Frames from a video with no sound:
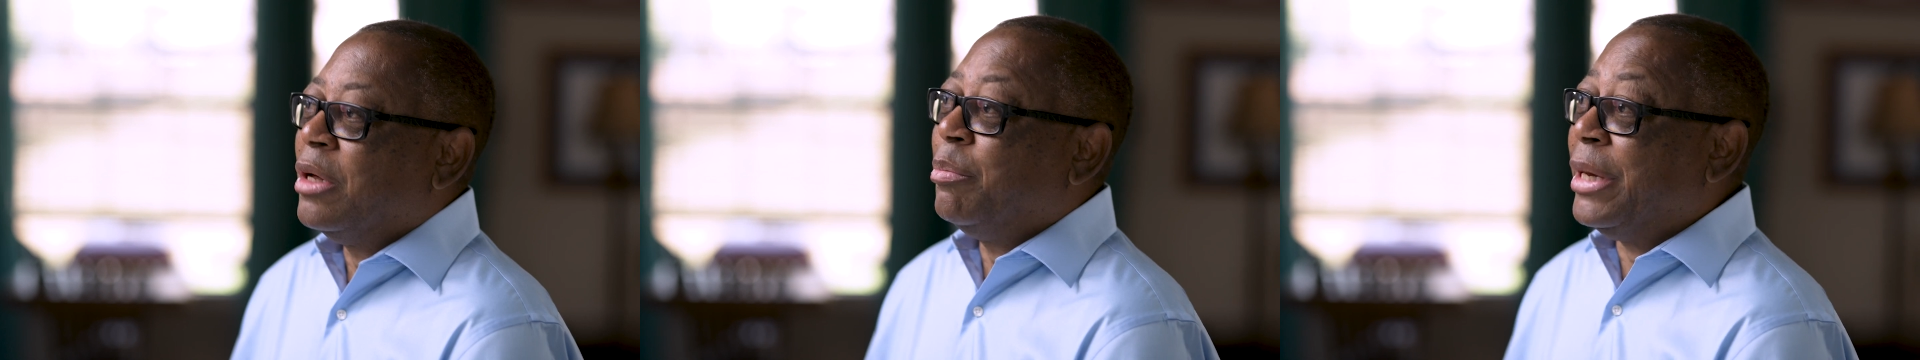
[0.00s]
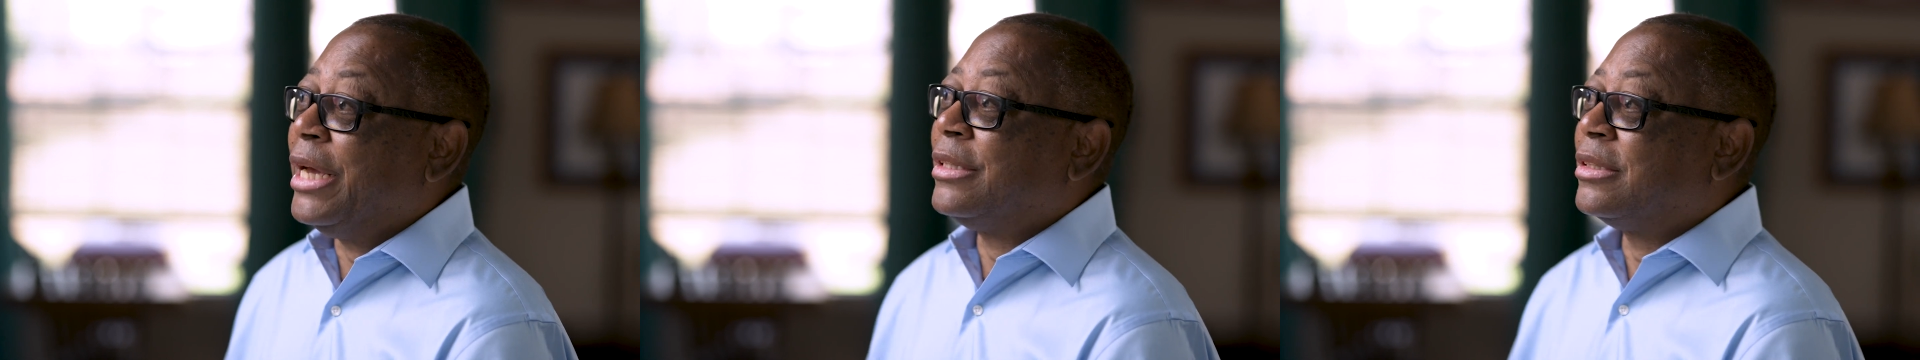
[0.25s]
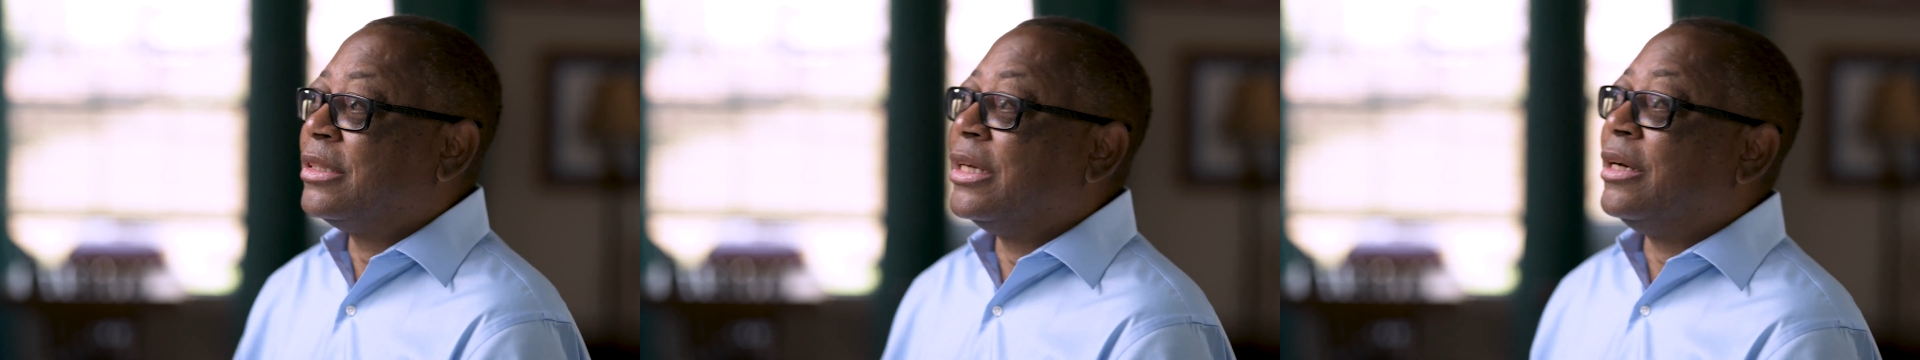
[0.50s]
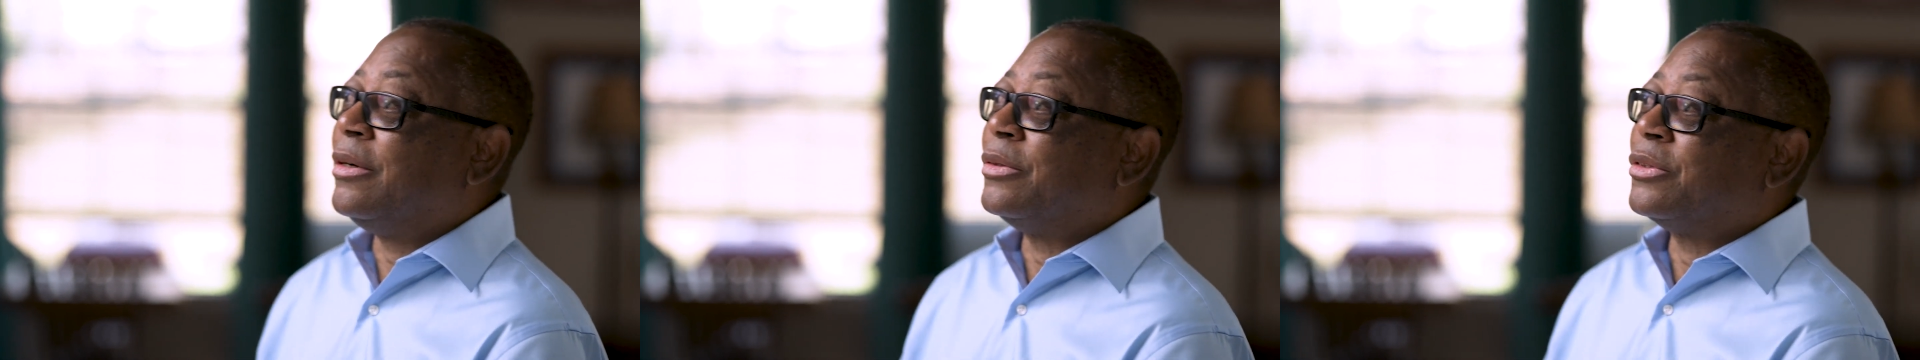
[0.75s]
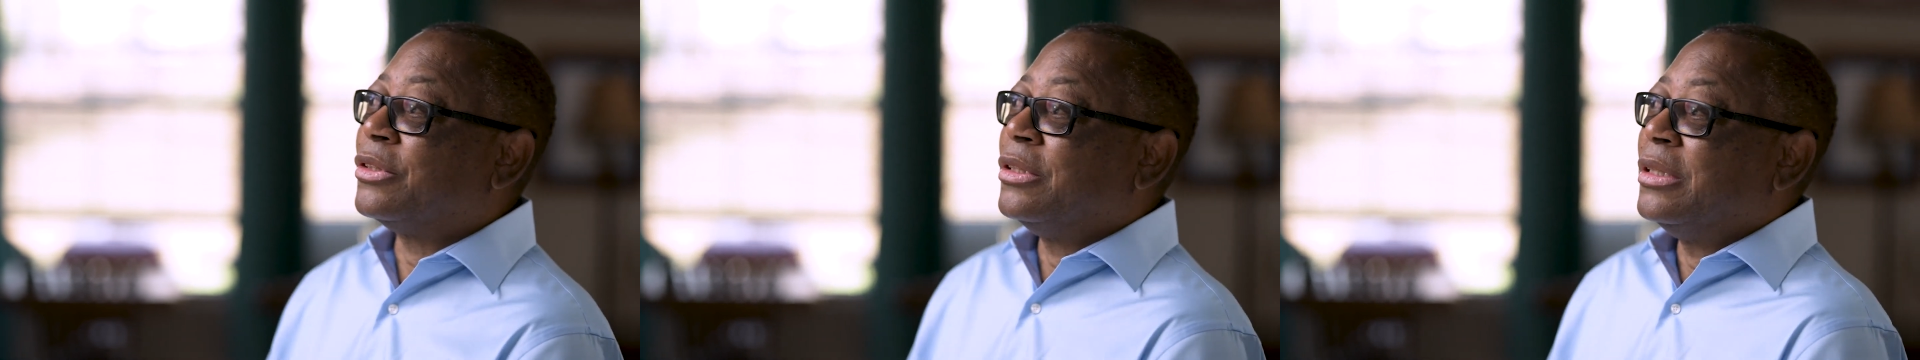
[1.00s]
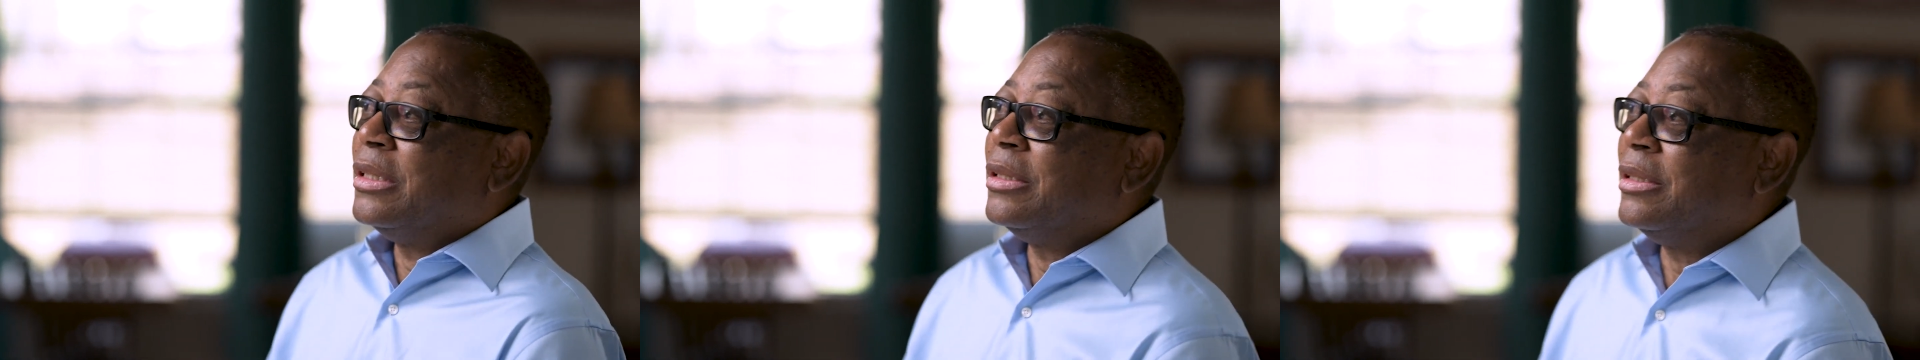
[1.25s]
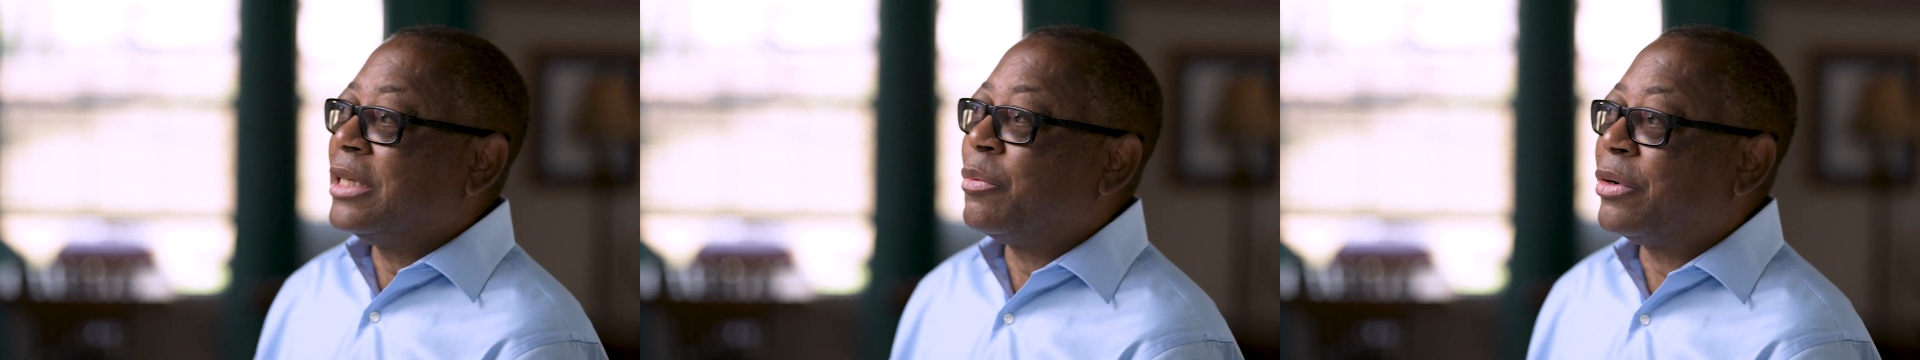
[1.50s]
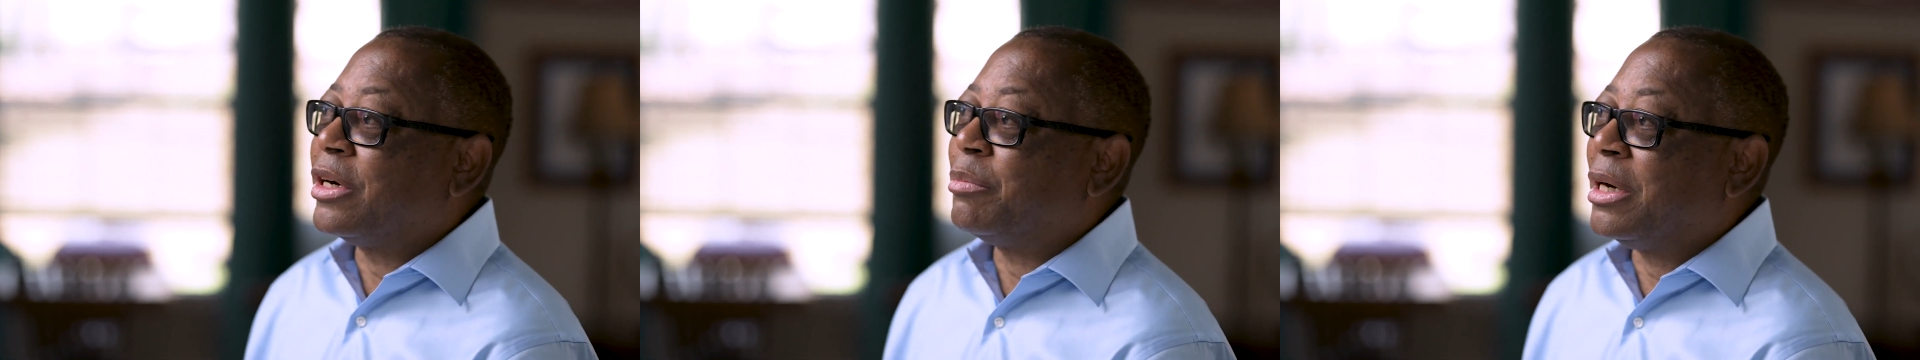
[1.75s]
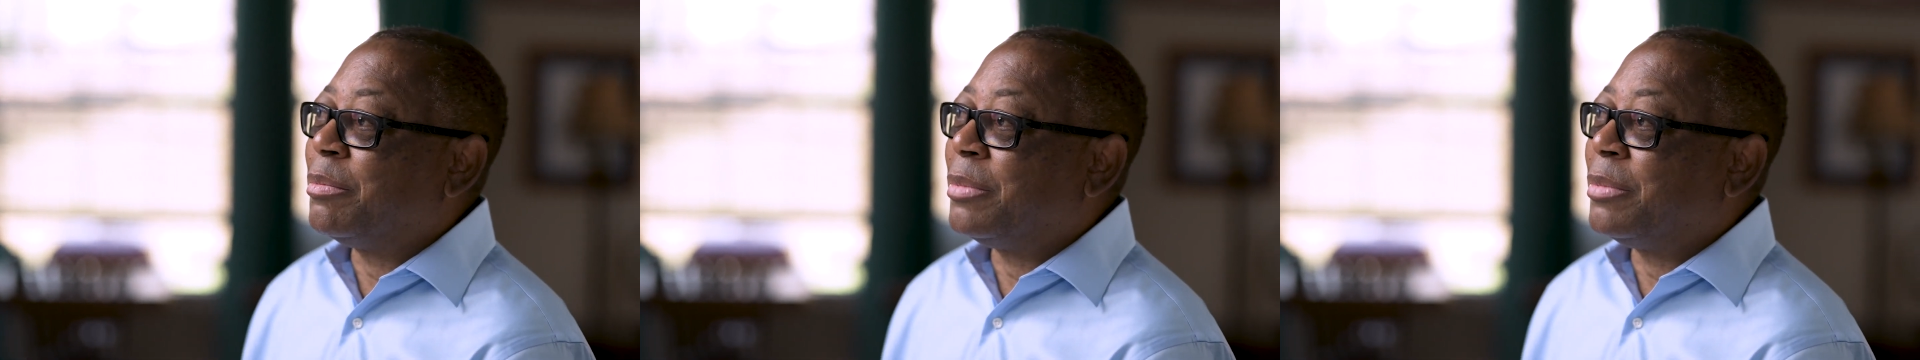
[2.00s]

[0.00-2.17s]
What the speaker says: bad cells that were in my